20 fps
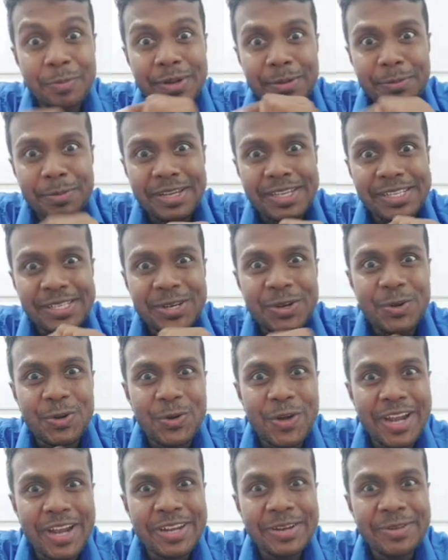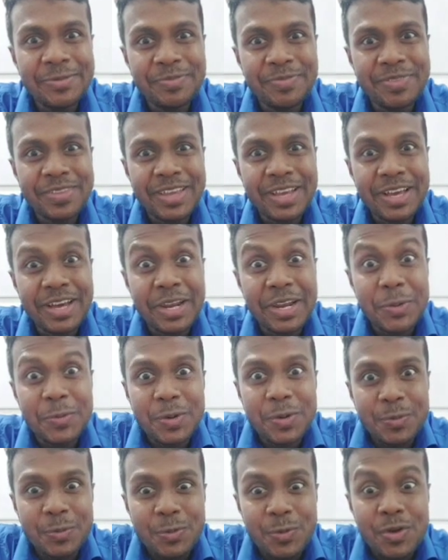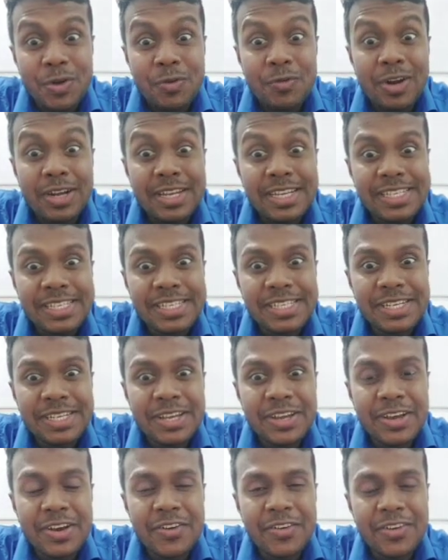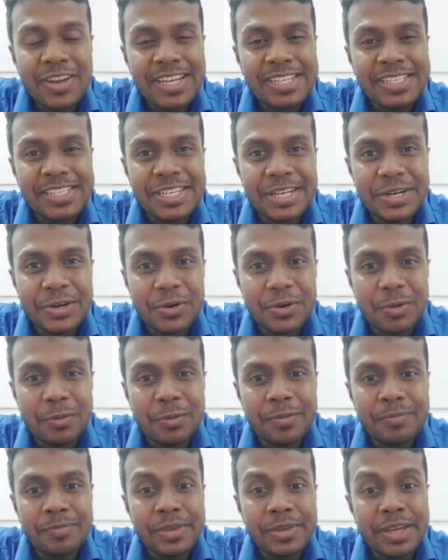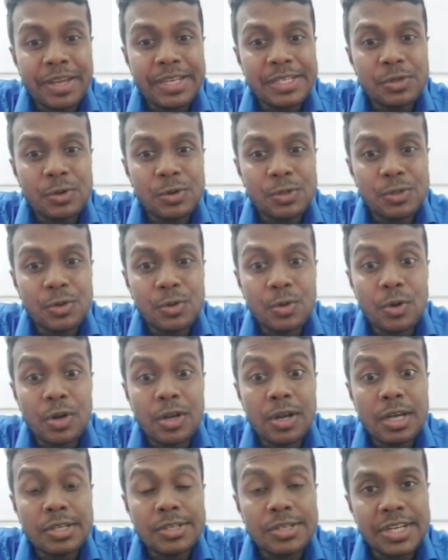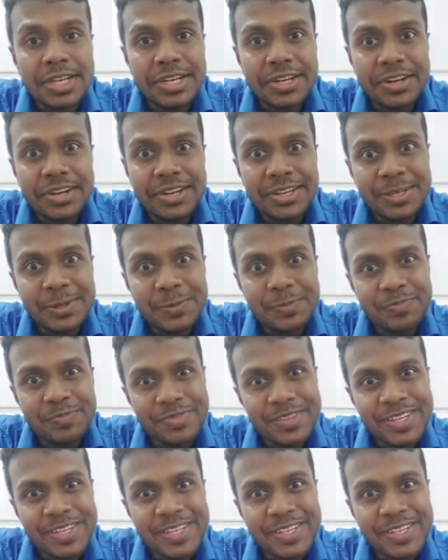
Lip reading: Please go and refer book. What is Frey's syndrome? It is also called gustatory